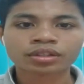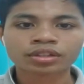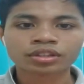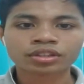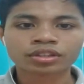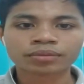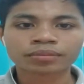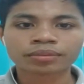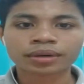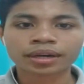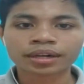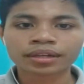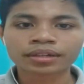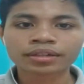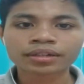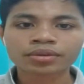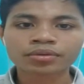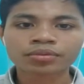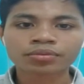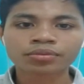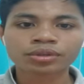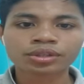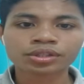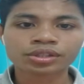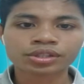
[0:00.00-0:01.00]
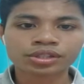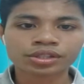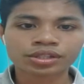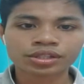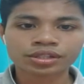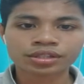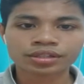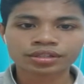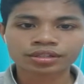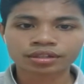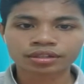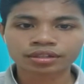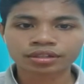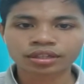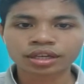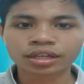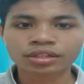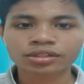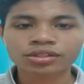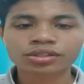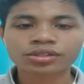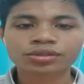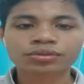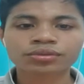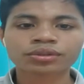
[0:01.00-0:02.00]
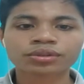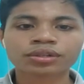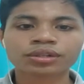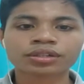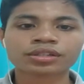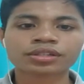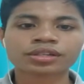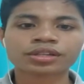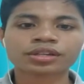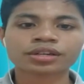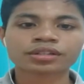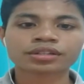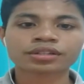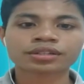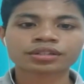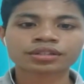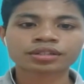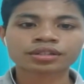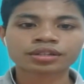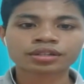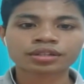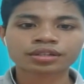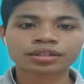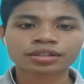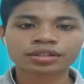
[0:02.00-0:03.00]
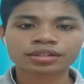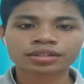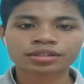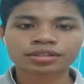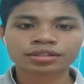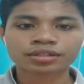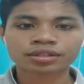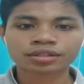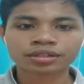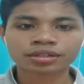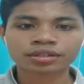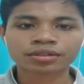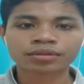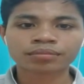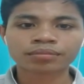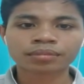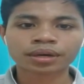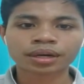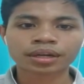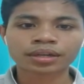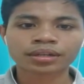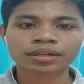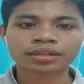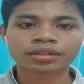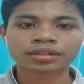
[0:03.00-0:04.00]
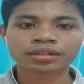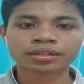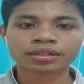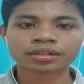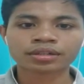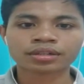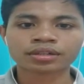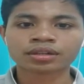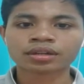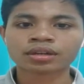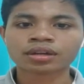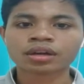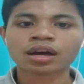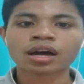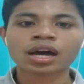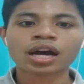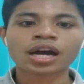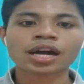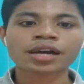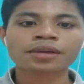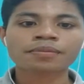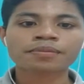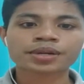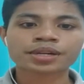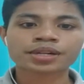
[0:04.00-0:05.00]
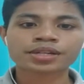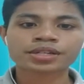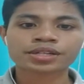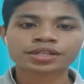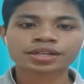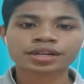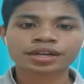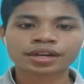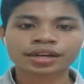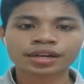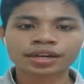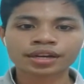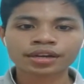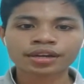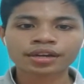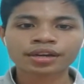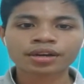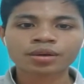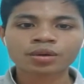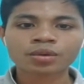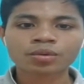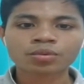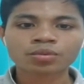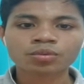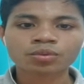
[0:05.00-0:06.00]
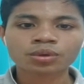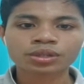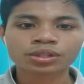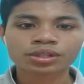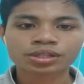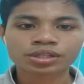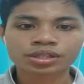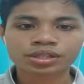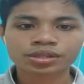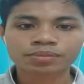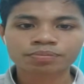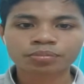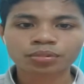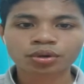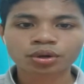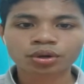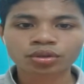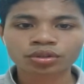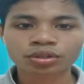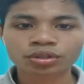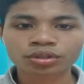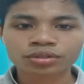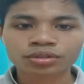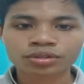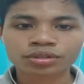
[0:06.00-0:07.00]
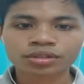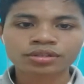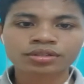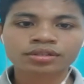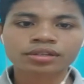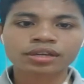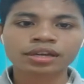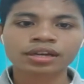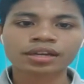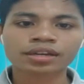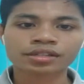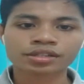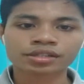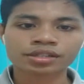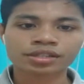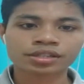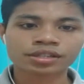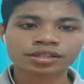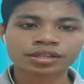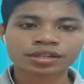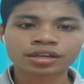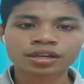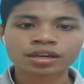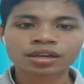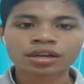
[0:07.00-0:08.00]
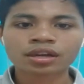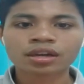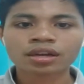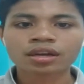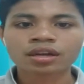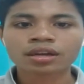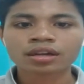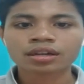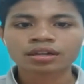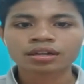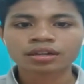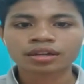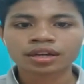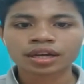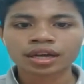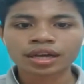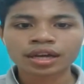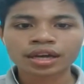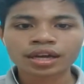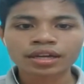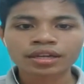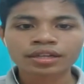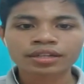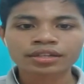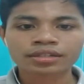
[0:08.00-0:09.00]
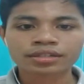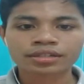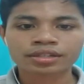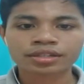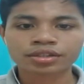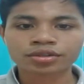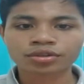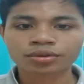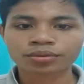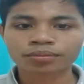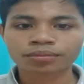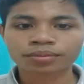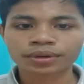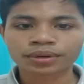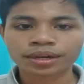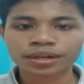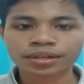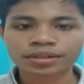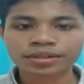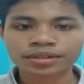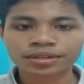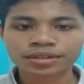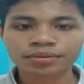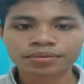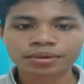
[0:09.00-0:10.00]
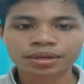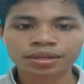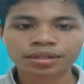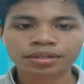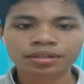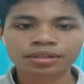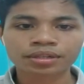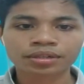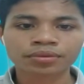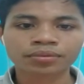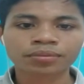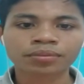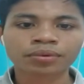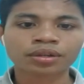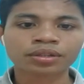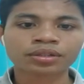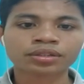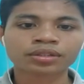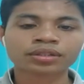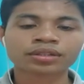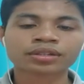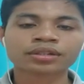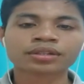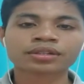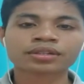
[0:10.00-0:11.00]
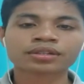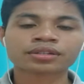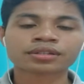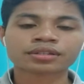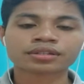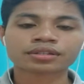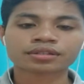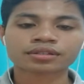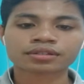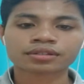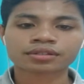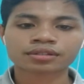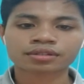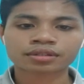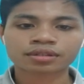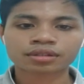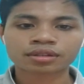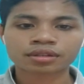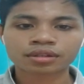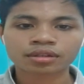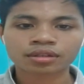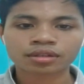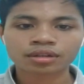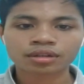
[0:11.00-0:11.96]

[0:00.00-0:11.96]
The turbine, which is attached to the generator, is turned by the high pressure air, which produces energy. The air is decompressed when the water recedes,